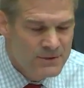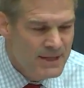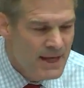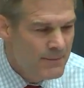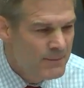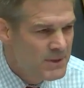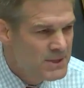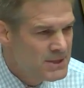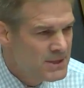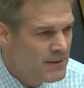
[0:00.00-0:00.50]
Should
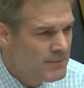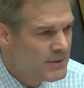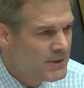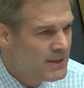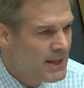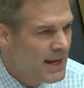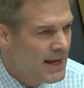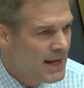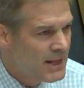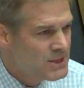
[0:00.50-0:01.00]
that be something
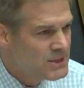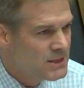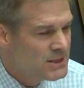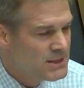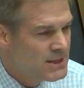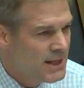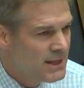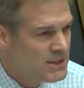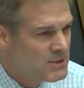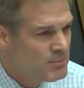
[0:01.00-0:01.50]
that actually
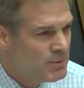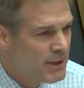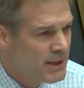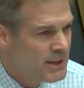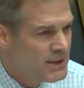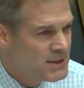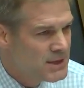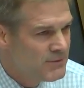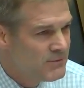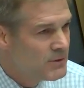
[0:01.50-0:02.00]
takes
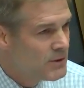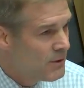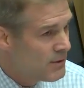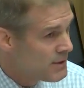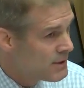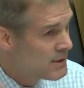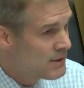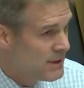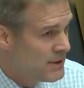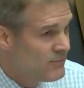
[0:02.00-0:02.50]
place, even though
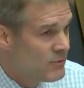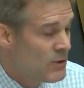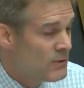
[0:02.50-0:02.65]
at